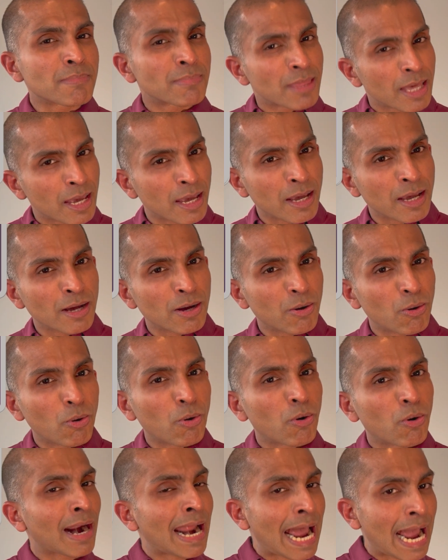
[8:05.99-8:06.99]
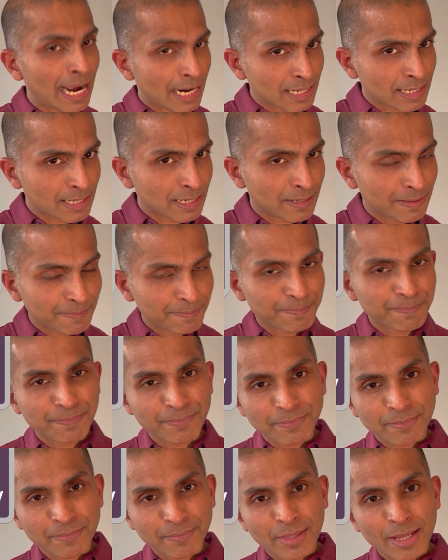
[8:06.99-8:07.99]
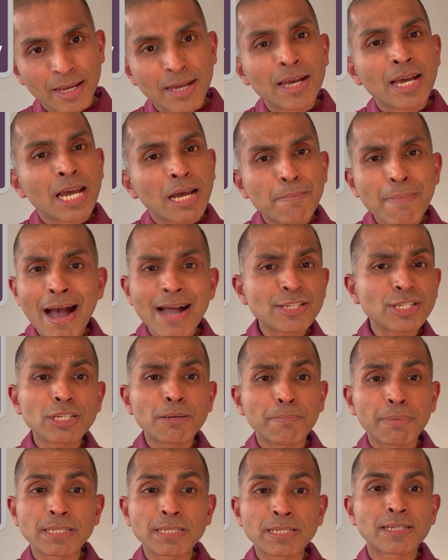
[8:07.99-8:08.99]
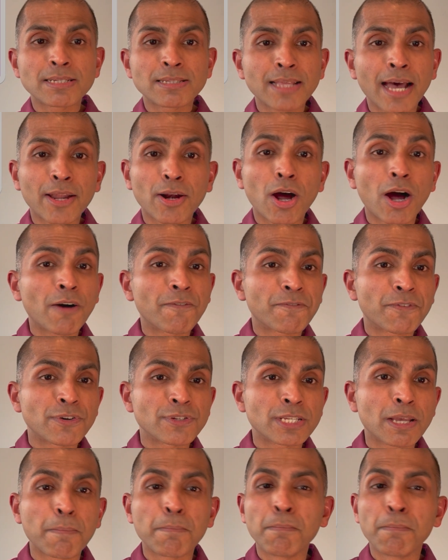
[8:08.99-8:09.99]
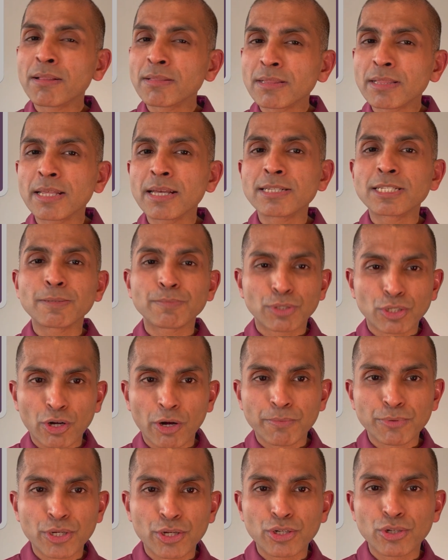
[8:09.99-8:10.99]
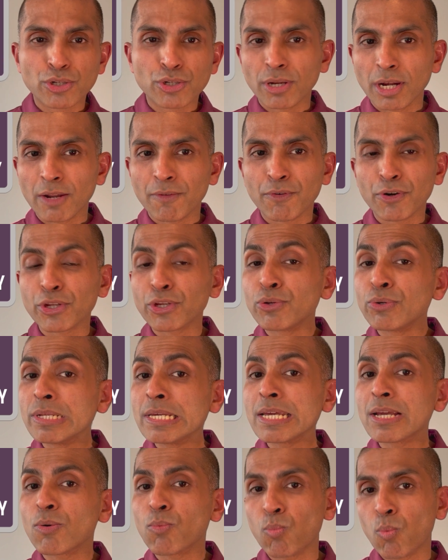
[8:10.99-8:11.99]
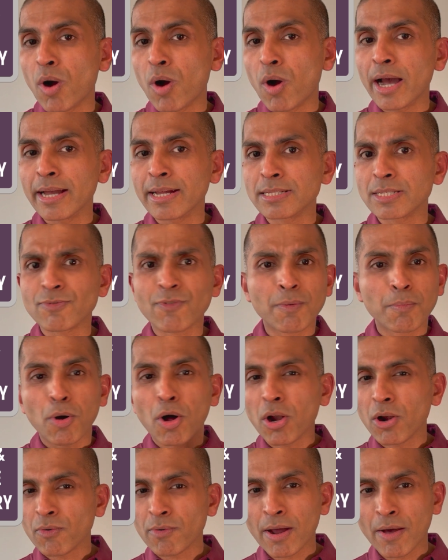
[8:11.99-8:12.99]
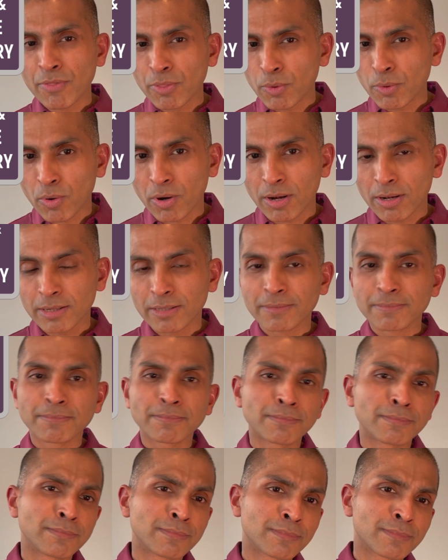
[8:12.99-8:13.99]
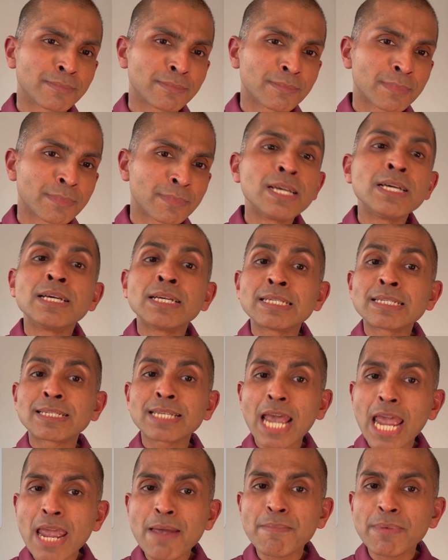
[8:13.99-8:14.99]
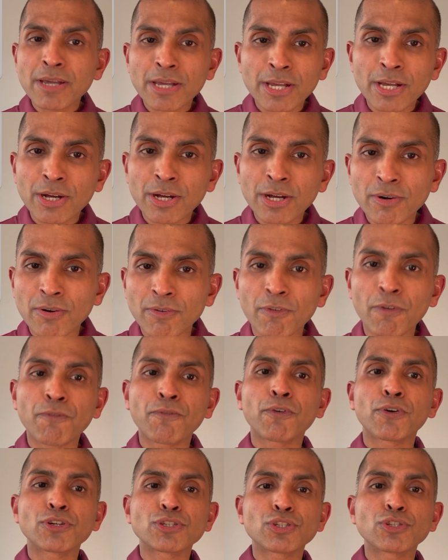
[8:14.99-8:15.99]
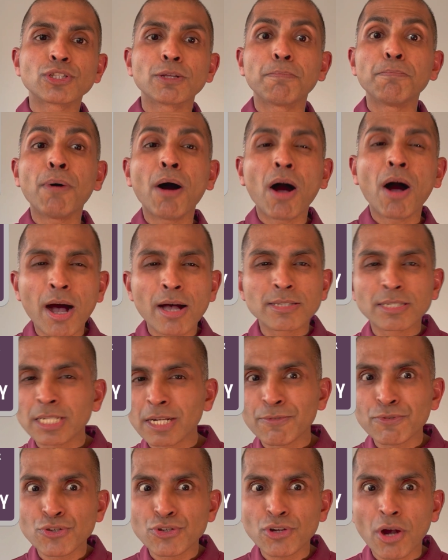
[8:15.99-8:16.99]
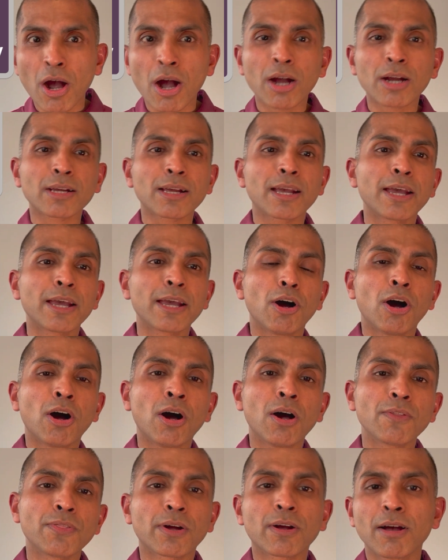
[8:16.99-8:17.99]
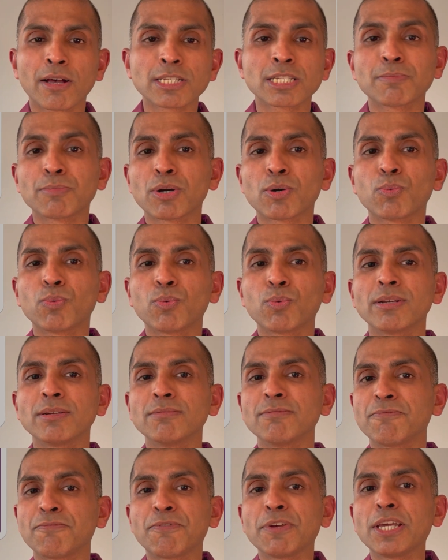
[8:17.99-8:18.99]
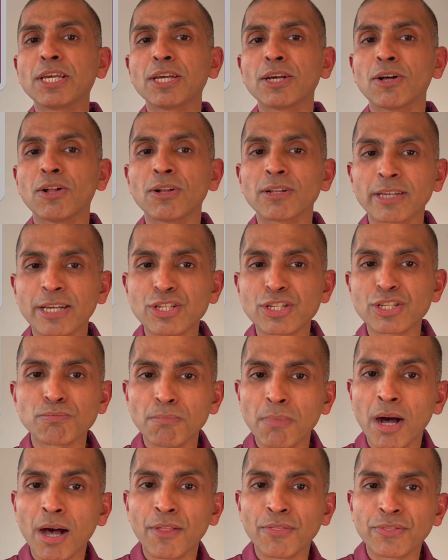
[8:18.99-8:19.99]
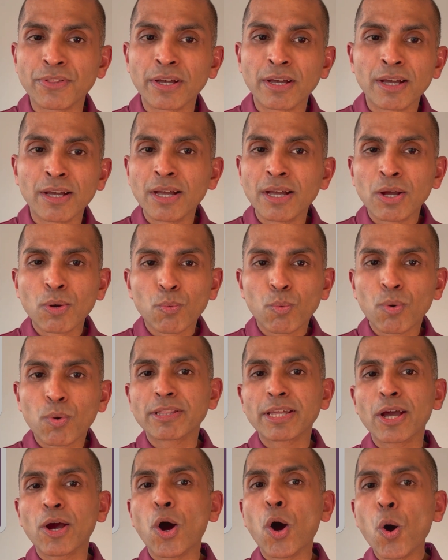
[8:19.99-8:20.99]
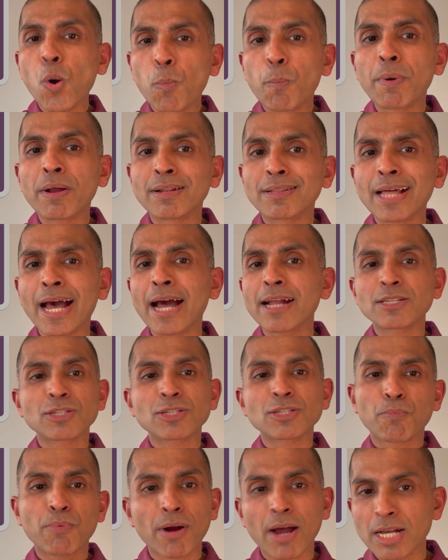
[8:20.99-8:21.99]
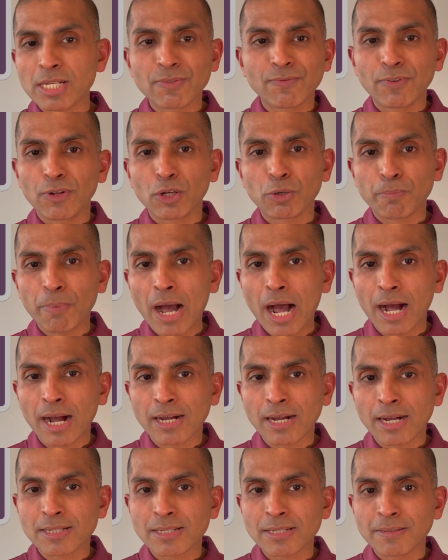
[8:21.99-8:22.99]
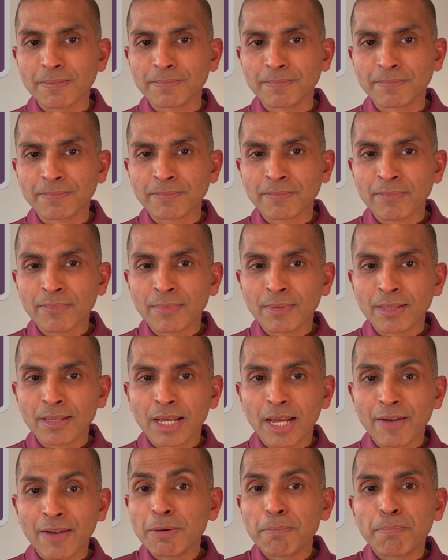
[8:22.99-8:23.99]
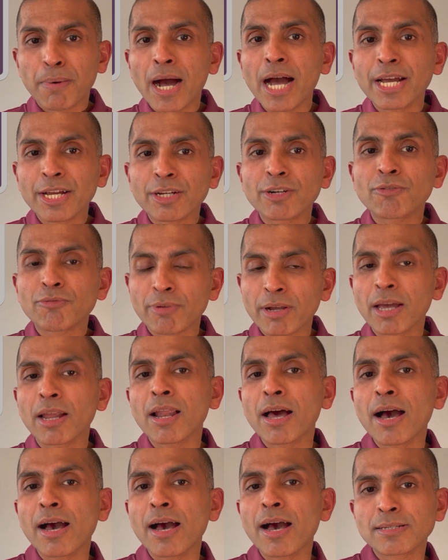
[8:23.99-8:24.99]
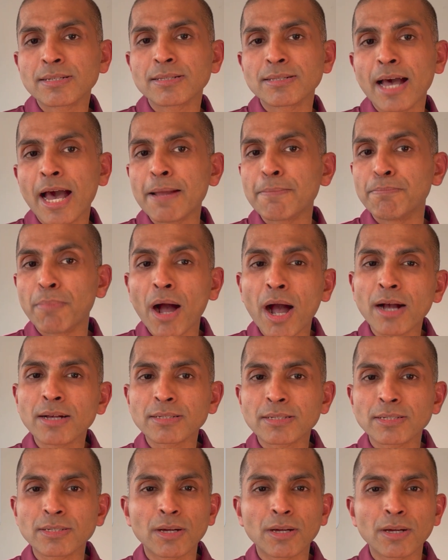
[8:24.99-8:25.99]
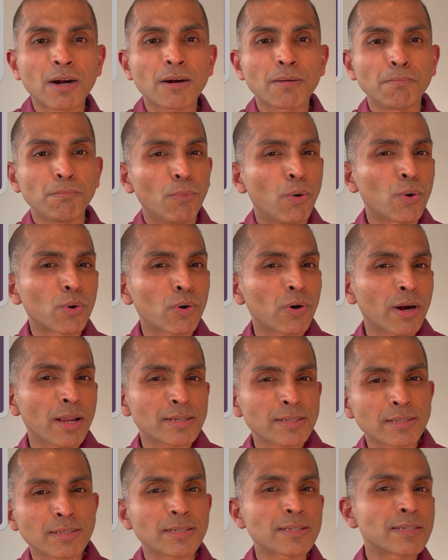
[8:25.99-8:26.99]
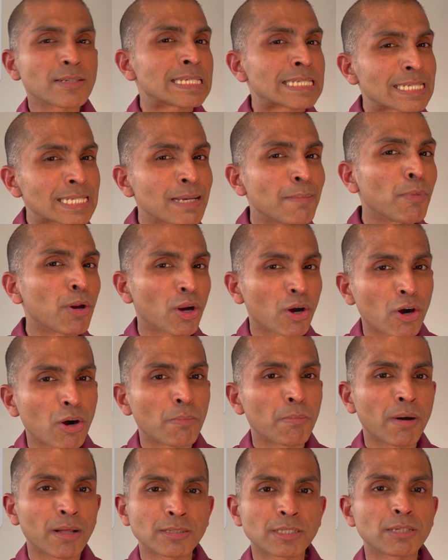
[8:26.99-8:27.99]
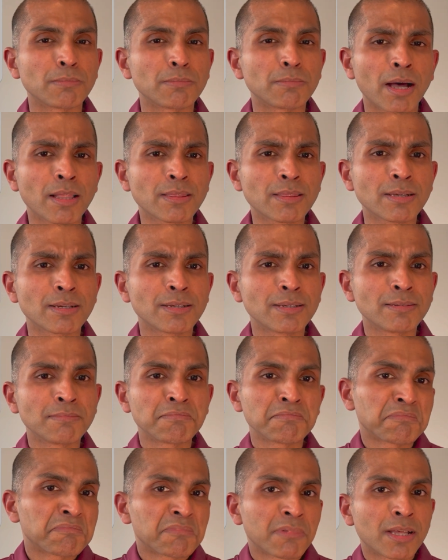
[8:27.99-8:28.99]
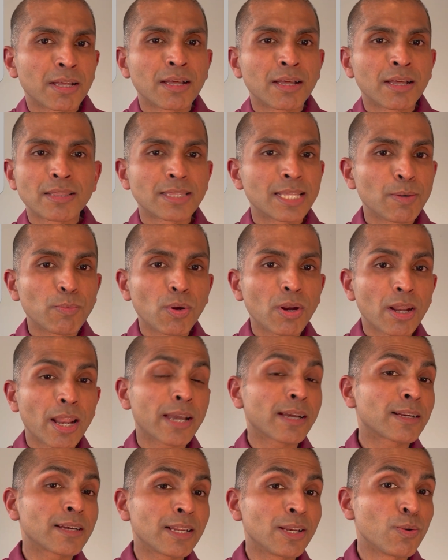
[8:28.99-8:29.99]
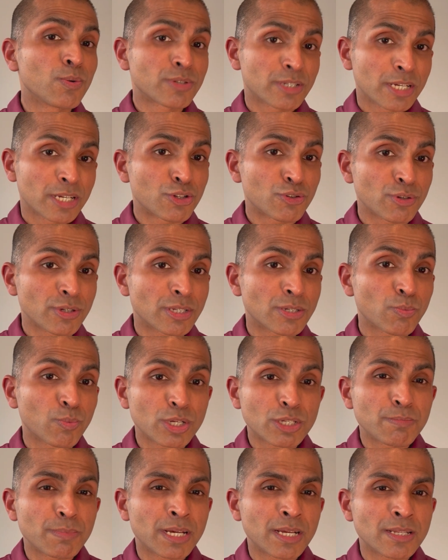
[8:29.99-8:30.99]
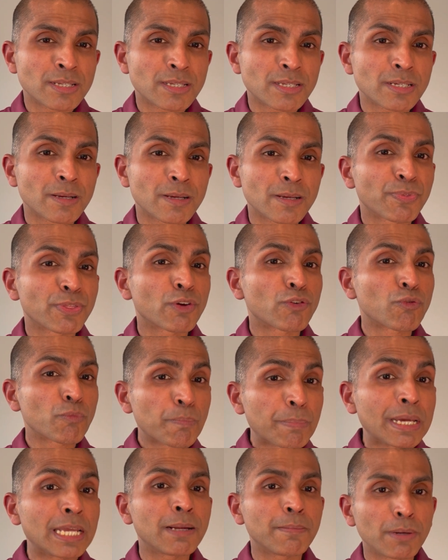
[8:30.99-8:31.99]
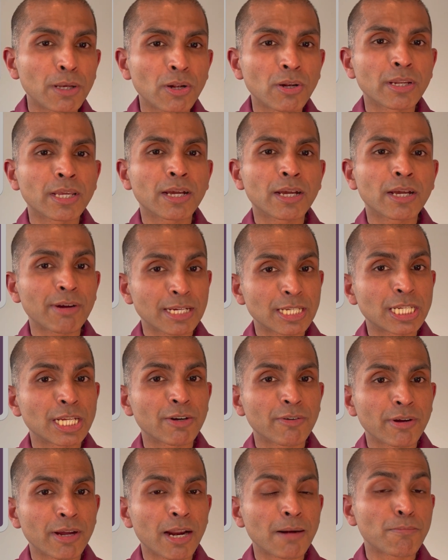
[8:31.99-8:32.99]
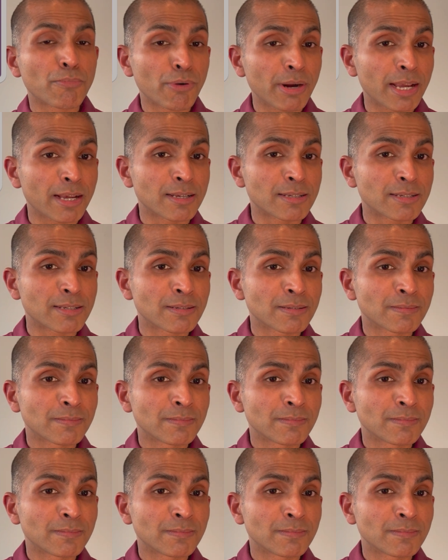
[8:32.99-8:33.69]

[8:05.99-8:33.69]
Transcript: thing or act. Imagine a business that offers a monthly subscription to deliver unique wines from all around the world. Same here refers to the positive shock and awe the customer would feel each month when they open that surprise-filled box. If the buyer realizes that boxes are more or less similar month to month, they will likely lose interest, which means the repeatability criterion breaks